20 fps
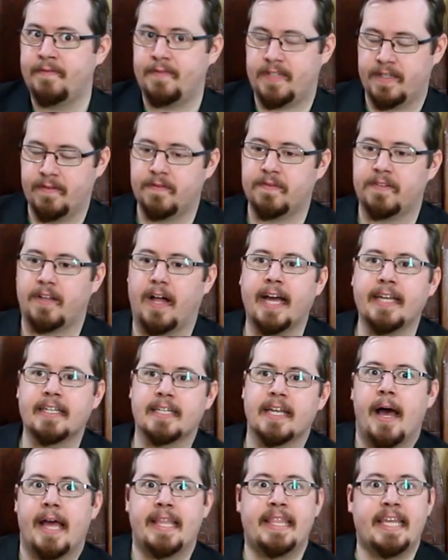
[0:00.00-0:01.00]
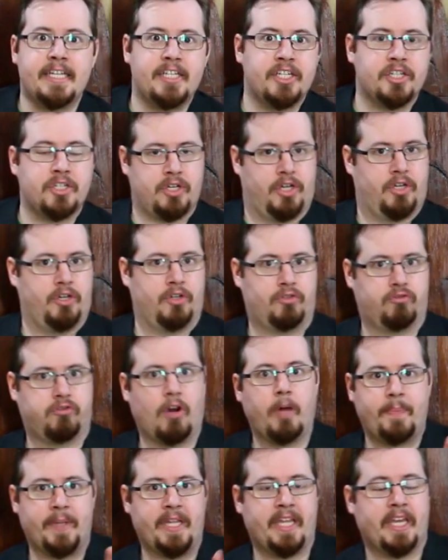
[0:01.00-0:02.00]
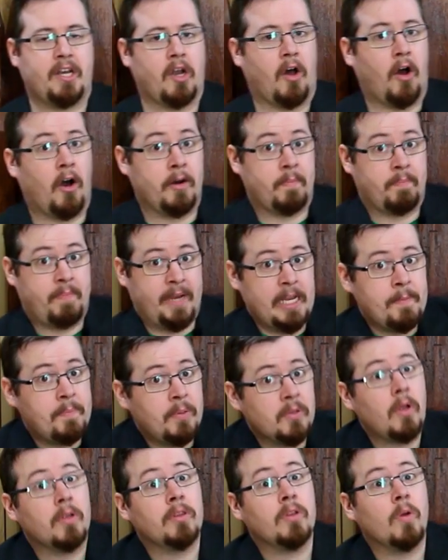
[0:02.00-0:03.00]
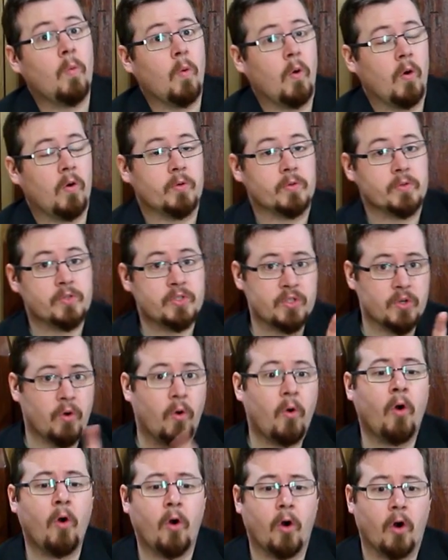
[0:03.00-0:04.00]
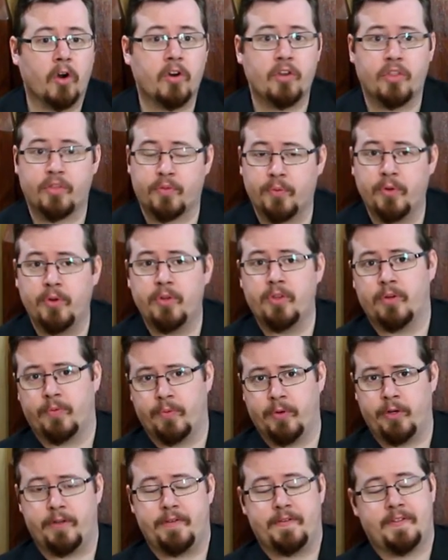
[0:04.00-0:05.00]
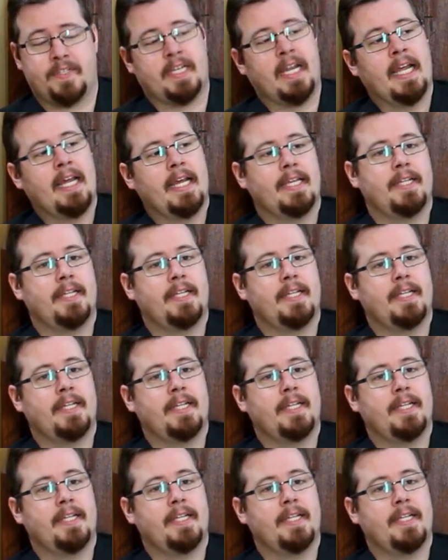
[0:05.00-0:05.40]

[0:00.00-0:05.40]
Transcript: lift in flight, and then just dropping it on people on the walls or through the roofs.